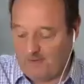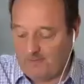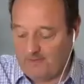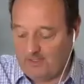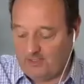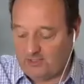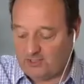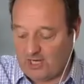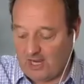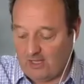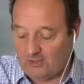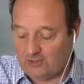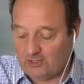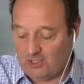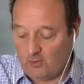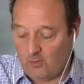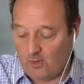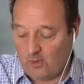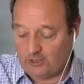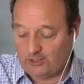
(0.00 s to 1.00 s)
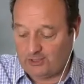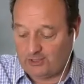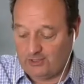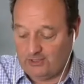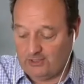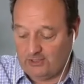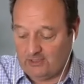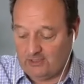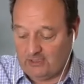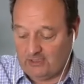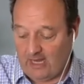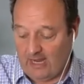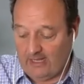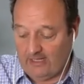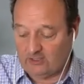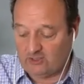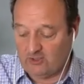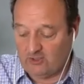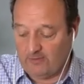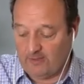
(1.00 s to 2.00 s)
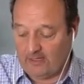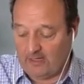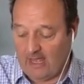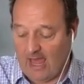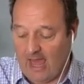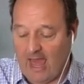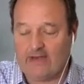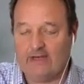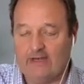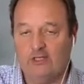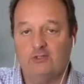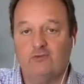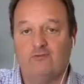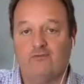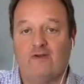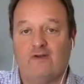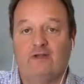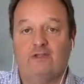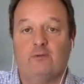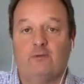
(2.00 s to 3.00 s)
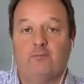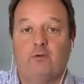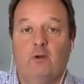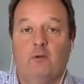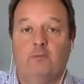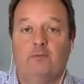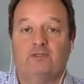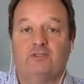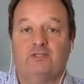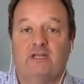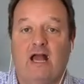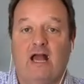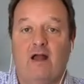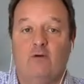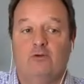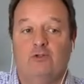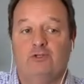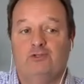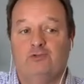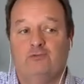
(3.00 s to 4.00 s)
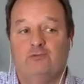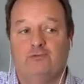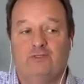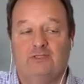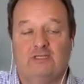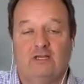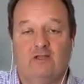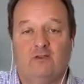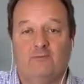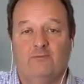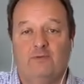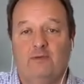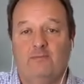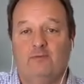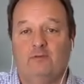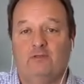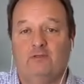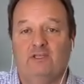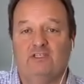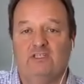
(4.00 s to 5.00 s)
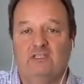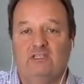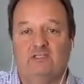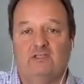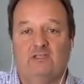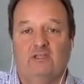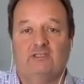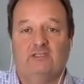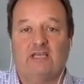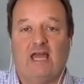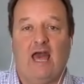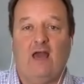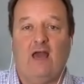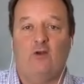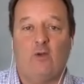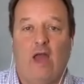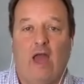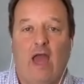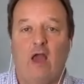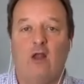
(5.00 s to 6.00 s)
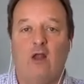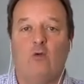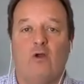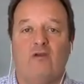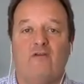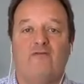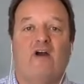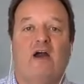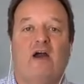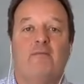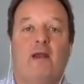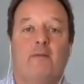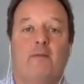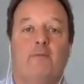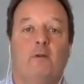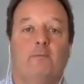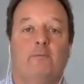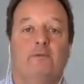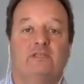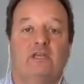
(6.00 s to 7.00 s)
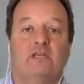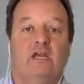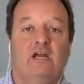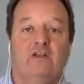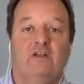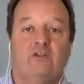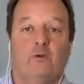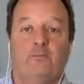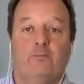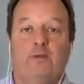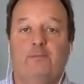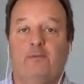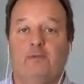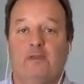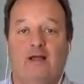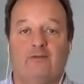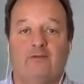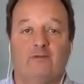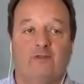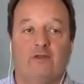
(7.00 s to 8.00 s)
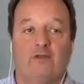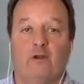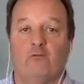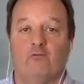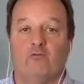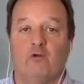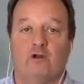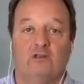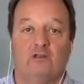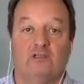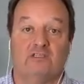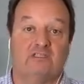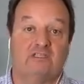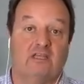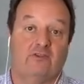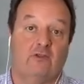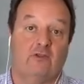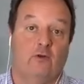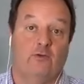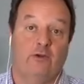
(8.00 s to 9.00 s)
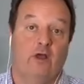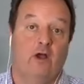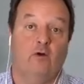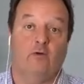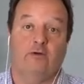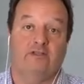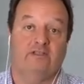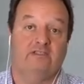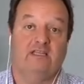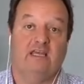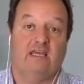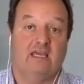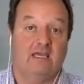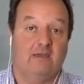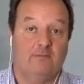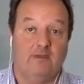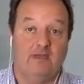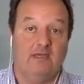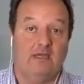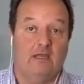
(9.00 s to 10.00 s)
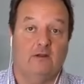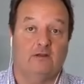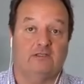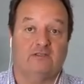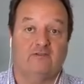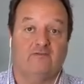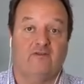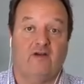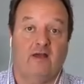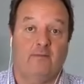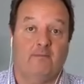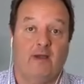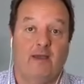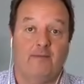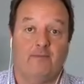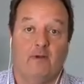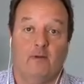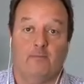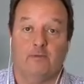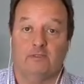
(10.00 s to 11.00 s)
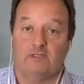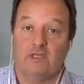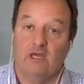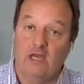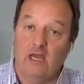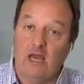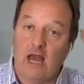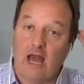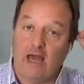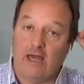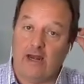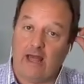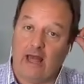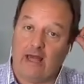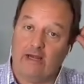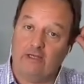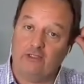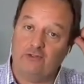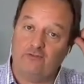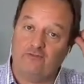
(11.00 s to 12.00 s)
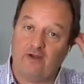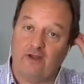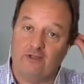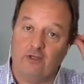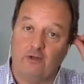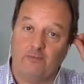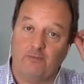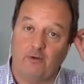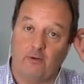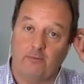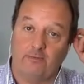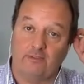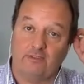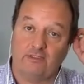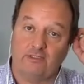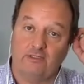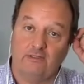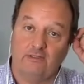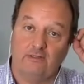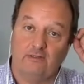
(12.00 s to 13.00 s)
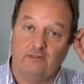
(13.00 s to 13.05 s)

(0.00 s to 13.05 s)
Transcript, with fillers: may be a challenging question to answer, but how did you find your purpose, and how would you tell the people listening to this? How do I find my purpose? There are people out there that are rudderless, that don't know. It's taking me years to find my purpose. How did you find your purpose?